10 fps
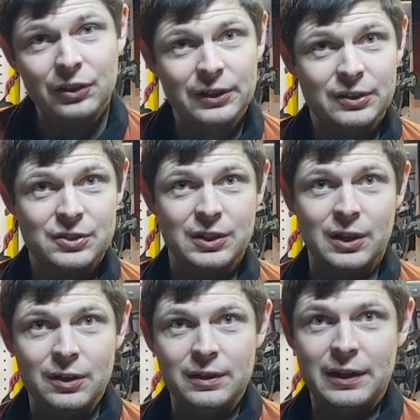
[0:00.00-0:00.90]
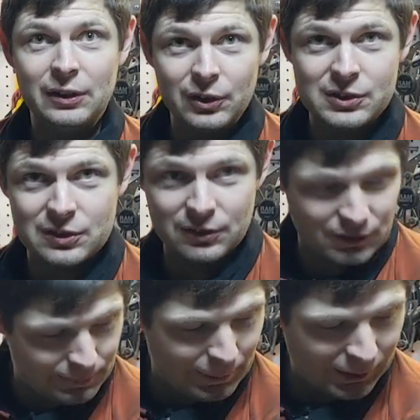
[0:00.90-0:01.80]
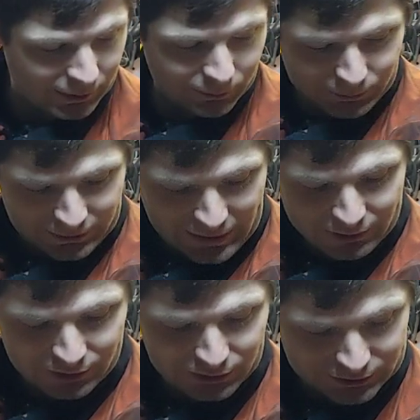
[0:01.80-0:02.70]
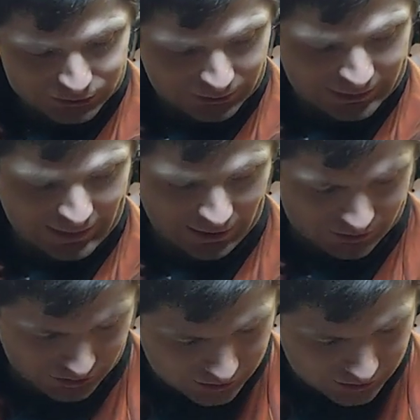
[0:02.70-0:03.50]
looks, you know, it looks the part with how it looks right now, as